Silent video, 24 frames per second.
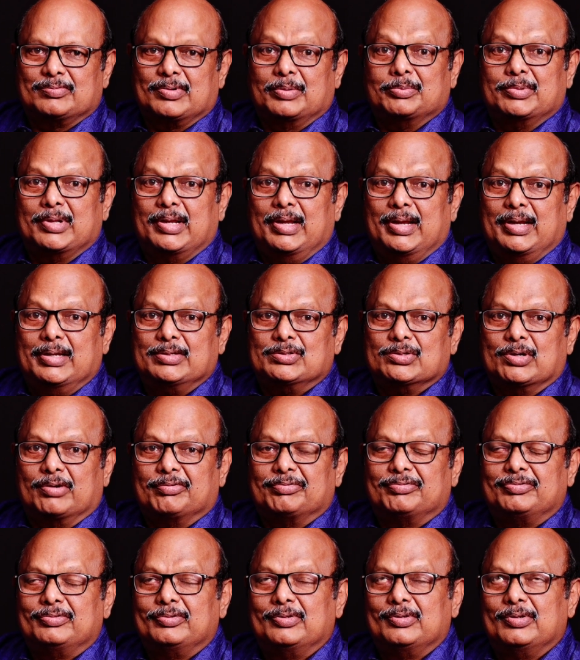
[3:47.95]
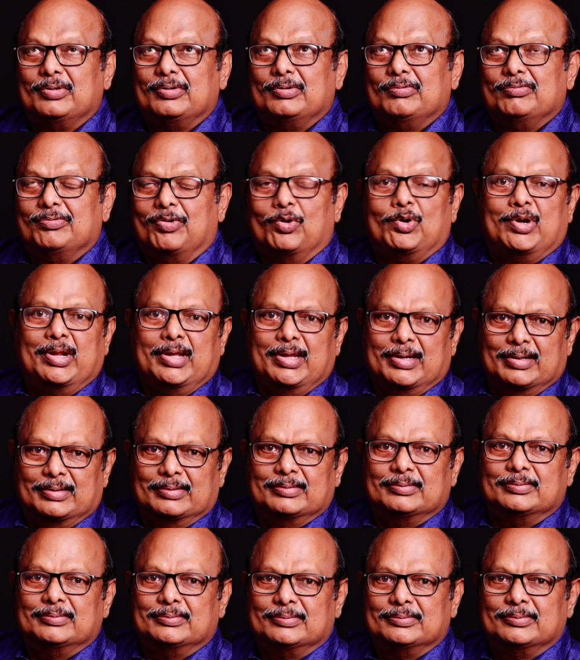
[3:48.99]
from the age of
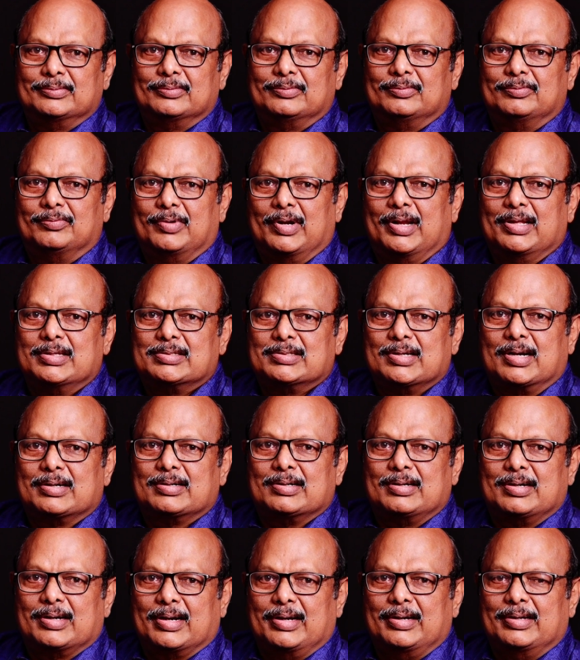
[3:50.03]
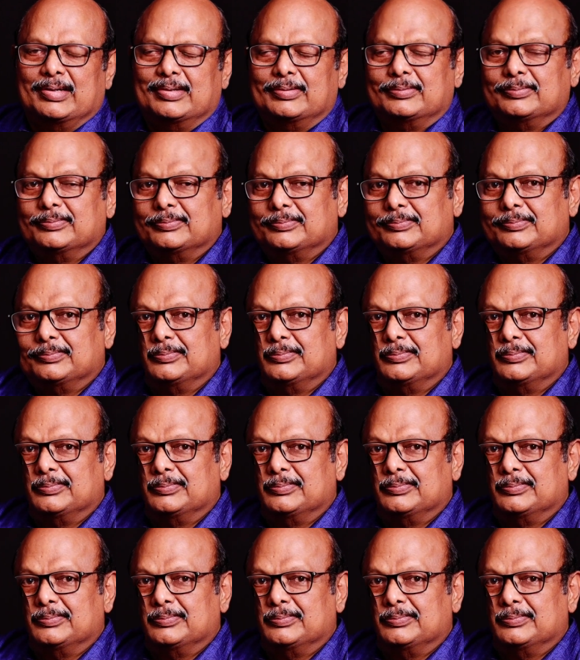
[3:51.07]
14 when I started riding.